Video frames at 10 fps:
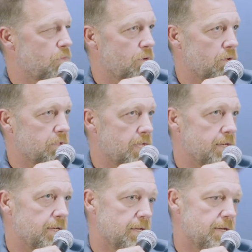world.
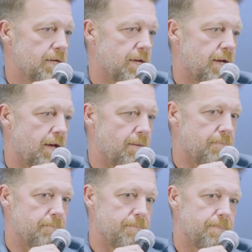And
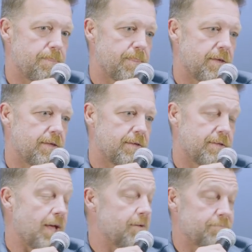um
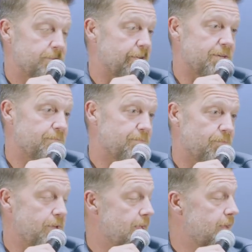yeah, she.
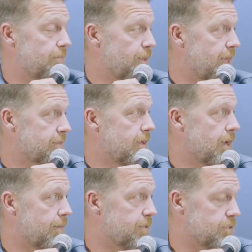We had a blast on
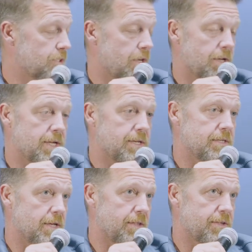Hobbs and Shaw,
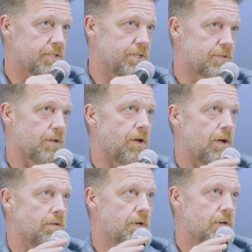and I think she
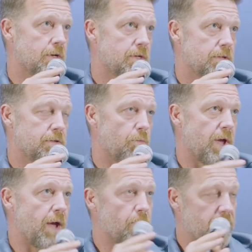saw the
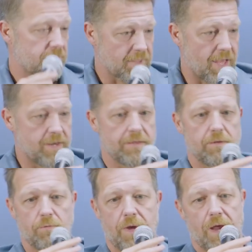way I run a set
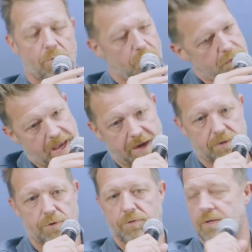and the way I work with
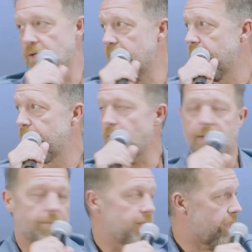actors, and that, that
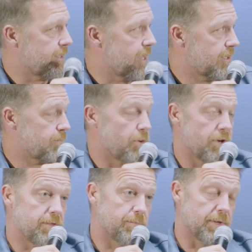Brad might like that
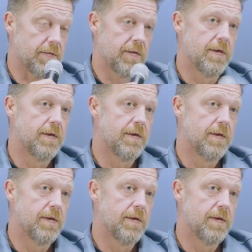experience. But